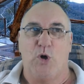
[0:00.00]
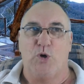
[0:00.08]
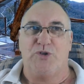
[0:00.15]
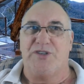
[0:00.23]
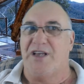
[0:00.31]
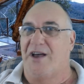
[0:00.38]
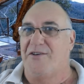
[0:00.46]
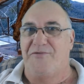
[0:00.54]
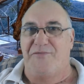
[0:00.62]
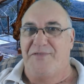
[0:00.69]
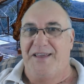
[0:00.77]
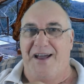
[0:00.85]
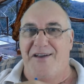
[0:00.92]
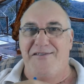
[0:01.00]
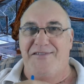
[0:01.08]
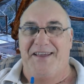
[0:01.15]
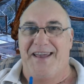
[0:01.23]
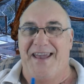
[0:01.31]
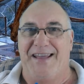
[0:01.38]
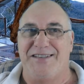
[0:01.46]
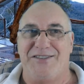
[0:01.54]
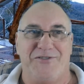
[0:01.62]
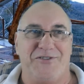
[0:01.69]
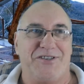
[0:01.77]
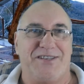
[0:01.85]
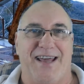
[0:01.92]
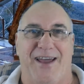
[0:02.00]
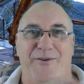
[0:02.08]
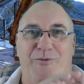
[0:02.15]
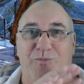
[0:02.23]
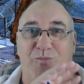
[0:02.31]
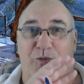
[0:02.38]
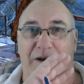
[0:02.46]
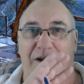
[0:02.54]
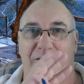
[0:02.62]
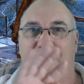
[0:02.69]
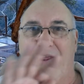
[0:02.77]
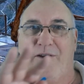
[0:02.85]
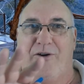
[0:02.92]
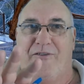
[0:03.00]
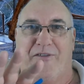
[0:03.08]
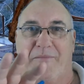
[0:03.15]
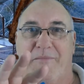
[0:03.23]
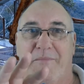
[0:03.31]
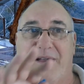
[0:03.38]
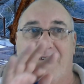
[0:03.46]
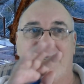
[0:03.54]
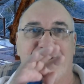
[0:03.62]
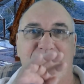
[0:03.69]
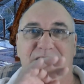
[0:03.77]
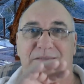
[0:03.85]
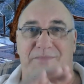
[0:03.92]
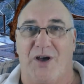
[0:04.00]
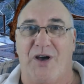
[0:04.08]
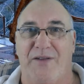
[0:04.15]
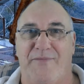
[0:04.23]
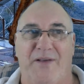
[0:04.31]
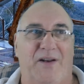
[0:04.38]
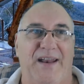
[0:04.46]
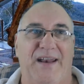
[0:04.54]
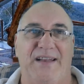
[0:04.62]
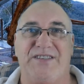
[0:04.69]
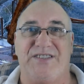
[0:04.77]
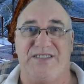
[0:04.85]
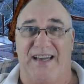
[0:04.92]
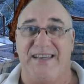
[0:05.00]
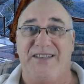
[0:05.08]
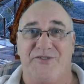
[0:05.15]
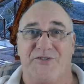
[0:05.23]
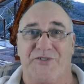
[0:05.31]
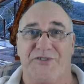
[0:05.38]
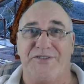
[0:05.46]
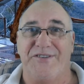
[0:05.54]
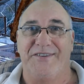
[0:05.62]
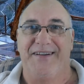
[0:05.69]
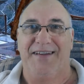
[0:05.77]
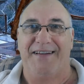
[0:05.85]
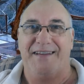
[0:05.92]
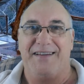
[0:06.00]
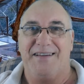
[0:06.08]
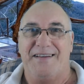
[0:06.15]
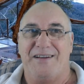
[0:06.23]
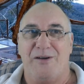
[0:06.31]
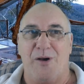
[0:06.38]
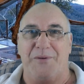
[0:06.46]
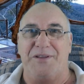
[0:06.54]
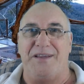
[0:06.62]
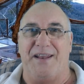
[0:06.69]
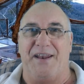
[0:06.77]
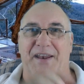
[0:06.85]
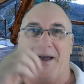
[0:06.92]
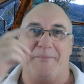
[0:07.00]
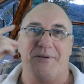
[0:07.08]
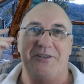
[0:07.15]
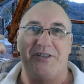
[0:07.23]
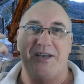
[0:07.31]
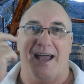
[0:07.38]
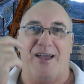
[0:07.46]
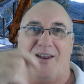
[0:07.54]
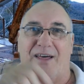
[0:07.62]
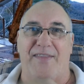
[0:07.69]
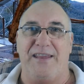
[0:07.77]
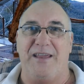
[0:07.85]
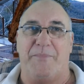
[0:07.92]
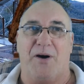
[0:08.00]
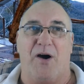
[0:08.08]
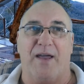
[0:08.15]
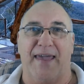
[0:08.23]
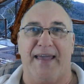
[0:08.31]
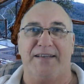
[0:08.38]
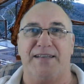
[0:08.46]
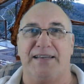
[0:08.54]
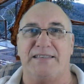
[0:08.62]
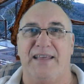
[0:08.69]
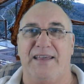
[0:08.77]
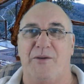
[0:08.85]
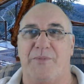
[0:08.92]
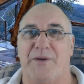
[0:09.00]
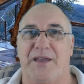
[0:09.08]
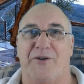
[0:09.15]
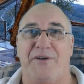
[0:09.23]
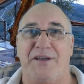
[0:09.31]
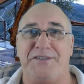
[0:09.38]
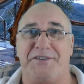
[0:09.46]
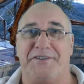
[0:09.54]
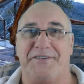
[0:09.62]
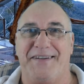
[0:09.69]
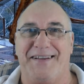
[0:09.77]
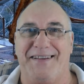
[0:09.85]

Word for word: So the only answer is stay well clear of them because it's a minefield and it's dangerous. I mean, you could end up in jail like that. You're buying eggs, next thing you're being arrested.